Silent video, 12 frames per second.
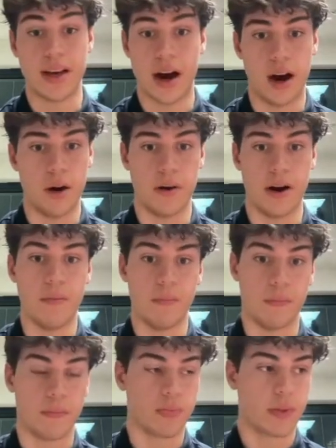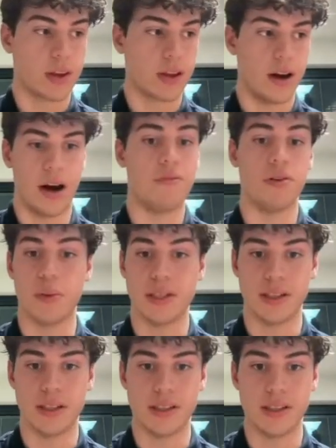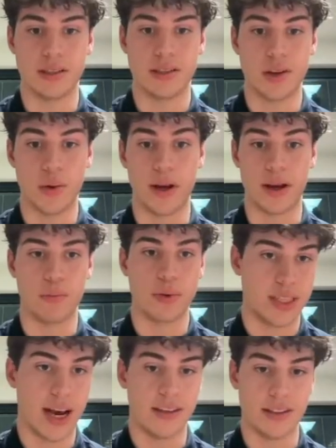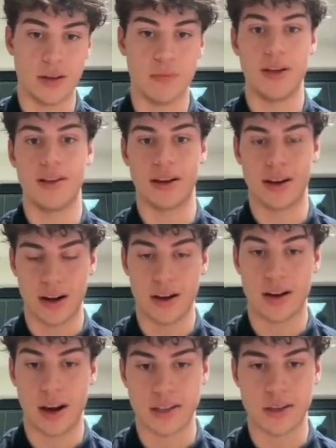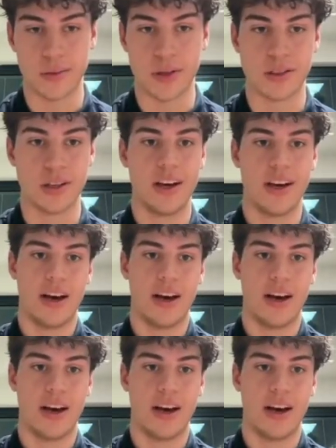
up other businesses so we can pretend to be the customers.